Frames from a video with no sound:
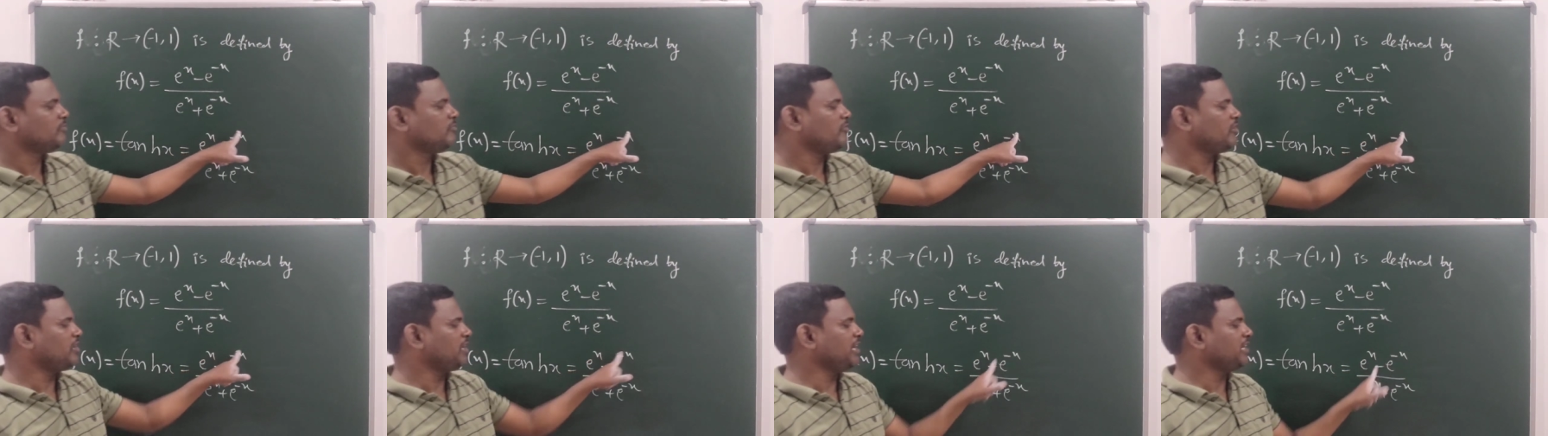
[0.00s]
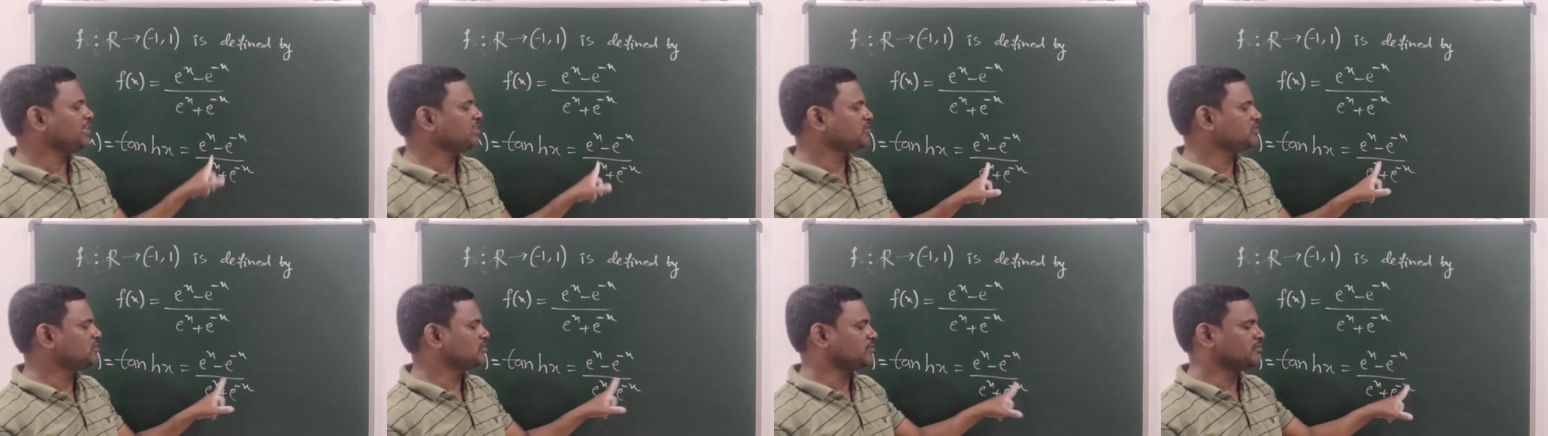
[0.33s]
for
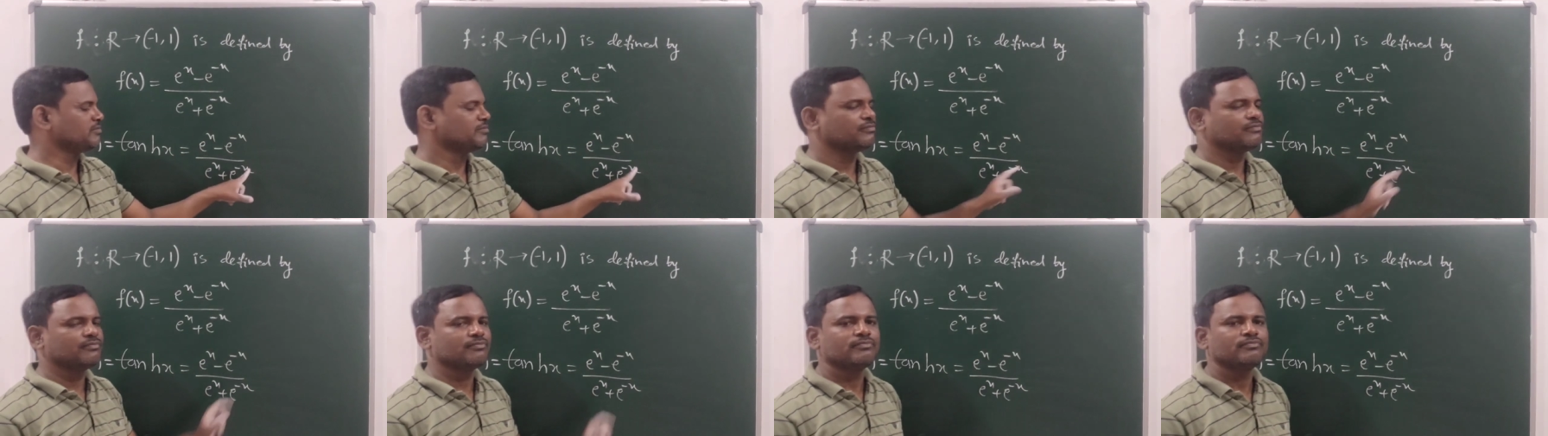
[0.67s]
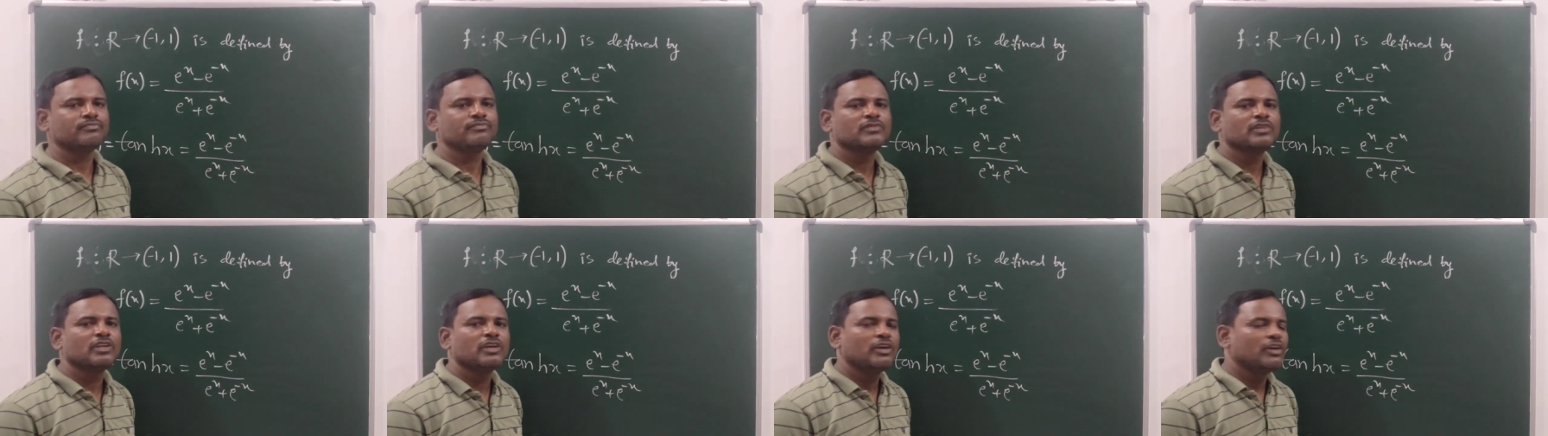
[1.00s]
x,
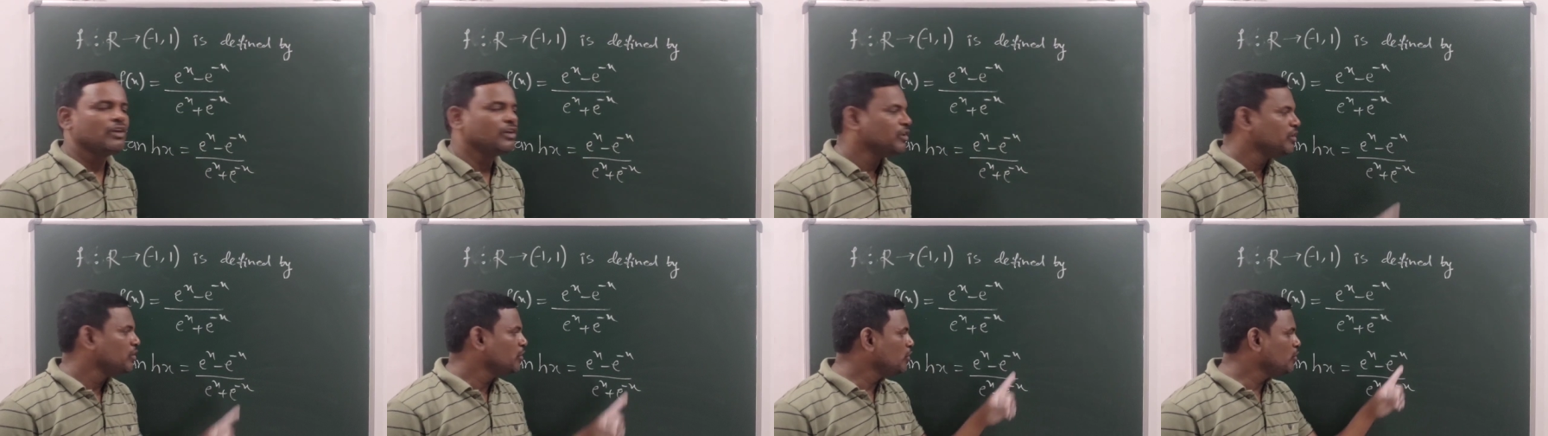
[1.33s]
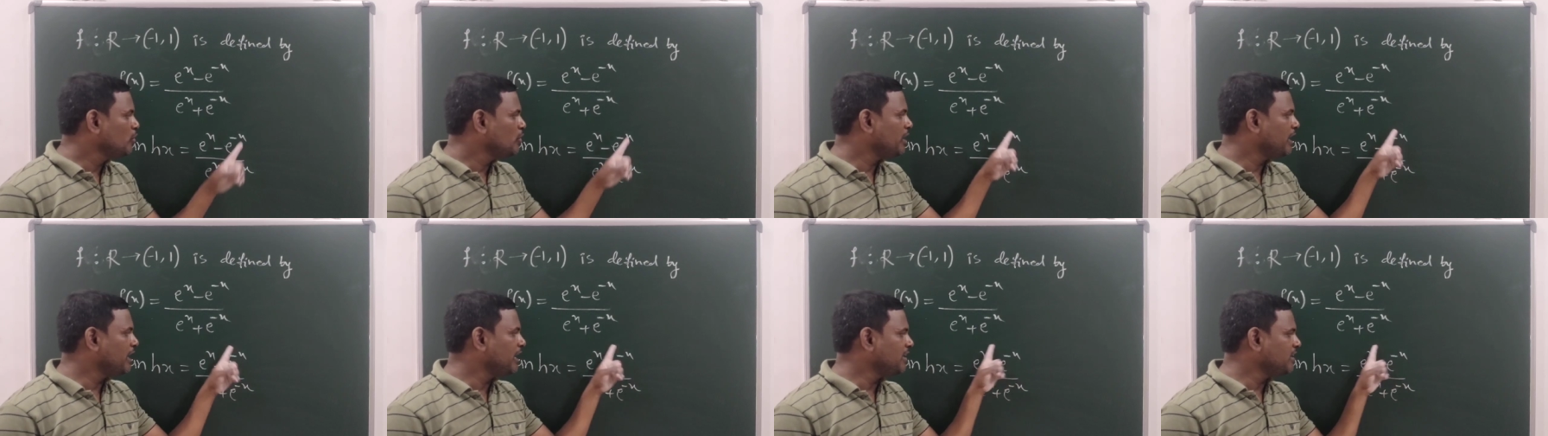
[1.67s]

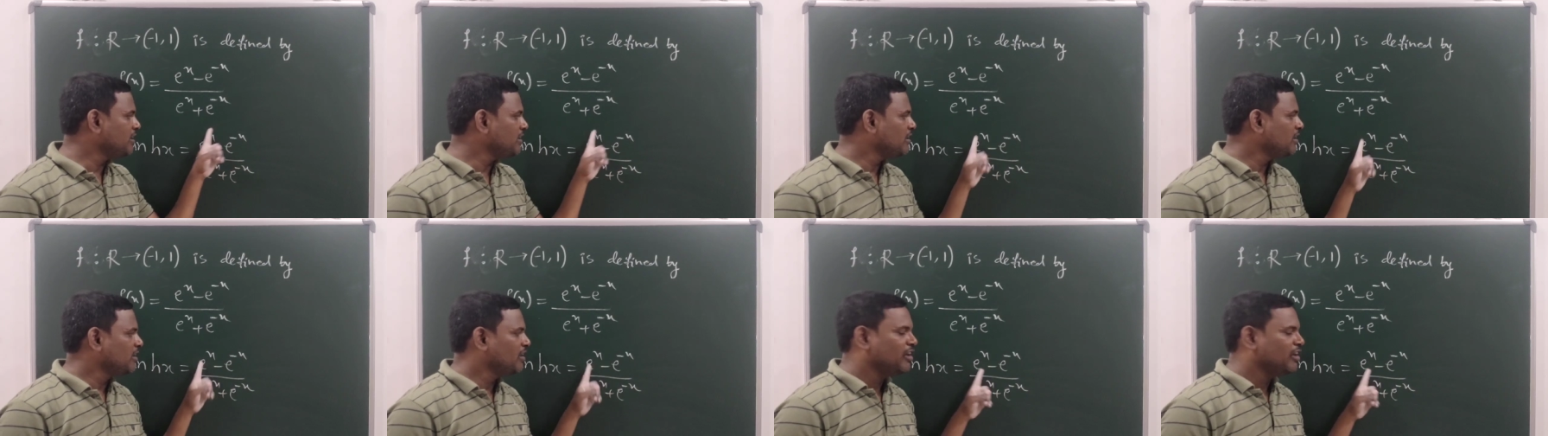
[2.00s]
you get